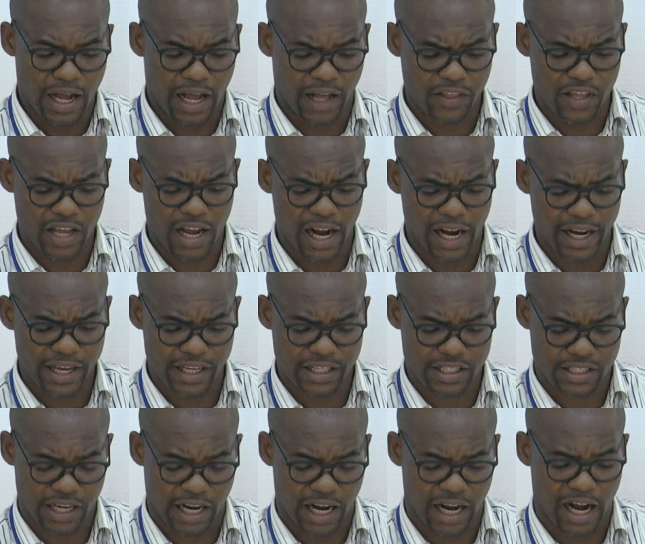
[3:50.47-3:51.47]
at the
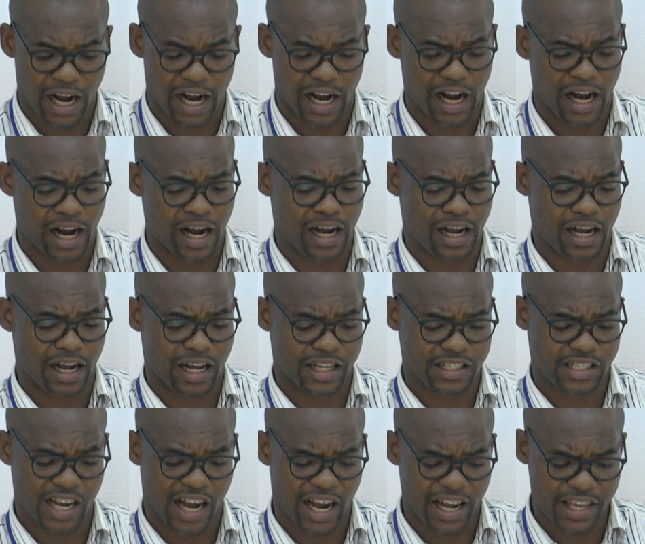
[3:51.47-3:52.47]
highest
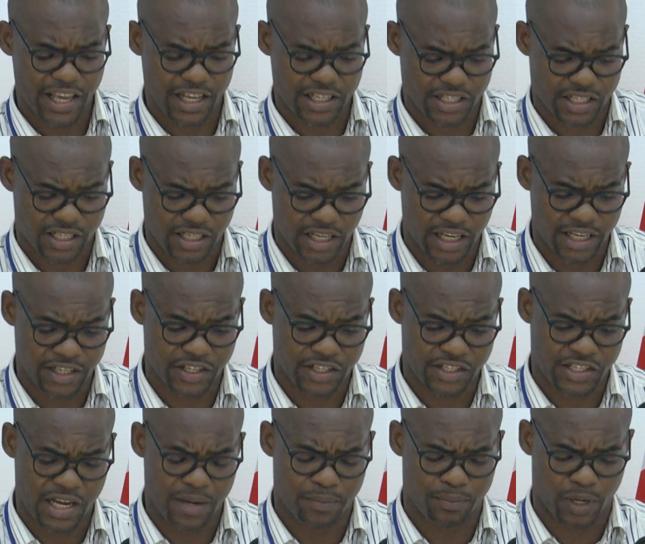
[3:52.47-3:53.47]
at highest in
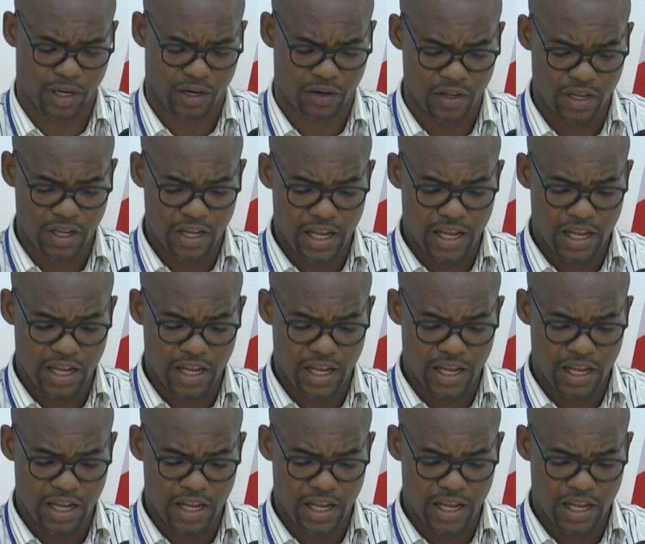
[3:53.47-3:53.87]
December,